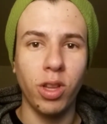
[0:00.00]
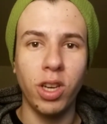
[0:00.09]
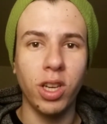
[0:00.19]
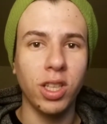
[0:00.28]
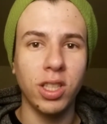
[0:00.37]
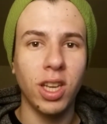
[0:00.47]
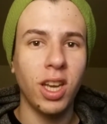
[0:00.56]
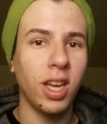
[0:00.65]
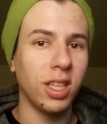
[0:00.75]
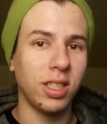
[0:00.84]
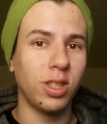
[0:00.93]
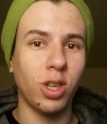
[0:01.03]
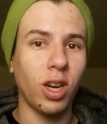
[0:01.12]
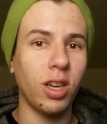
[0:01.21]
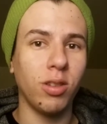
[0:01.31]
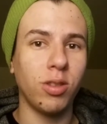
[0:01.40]
Linux as a
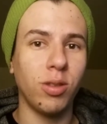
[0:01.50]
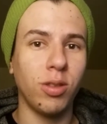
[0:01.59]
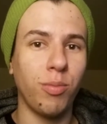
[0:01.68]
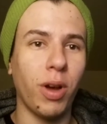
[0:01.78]
child to